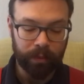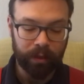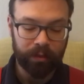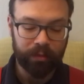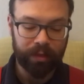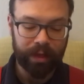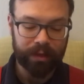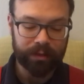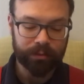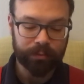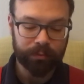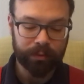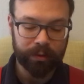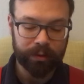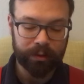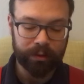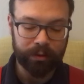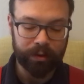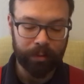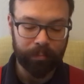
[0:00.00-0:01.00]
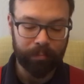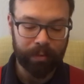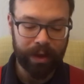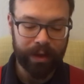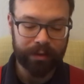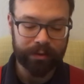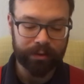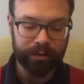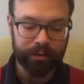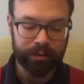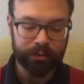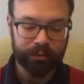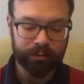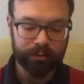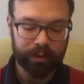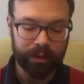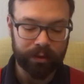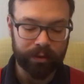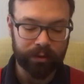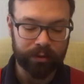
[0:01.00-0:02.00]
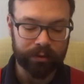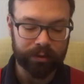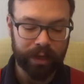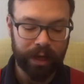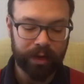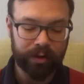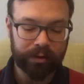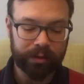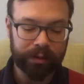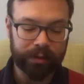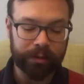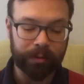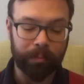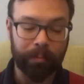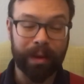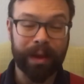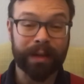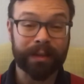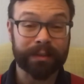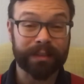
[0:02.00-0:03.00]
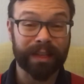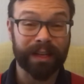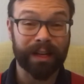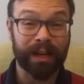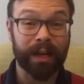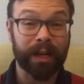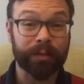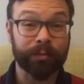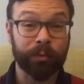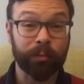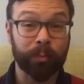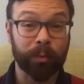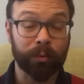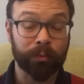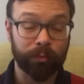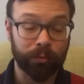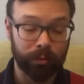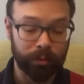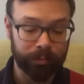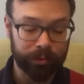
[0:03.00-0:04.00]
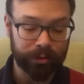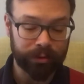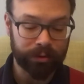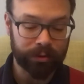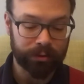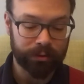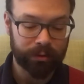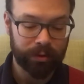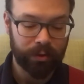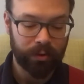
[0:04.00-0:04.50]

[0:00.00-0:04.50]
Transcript: That's what you get paid to do, and your integrity demands that kind of a performance.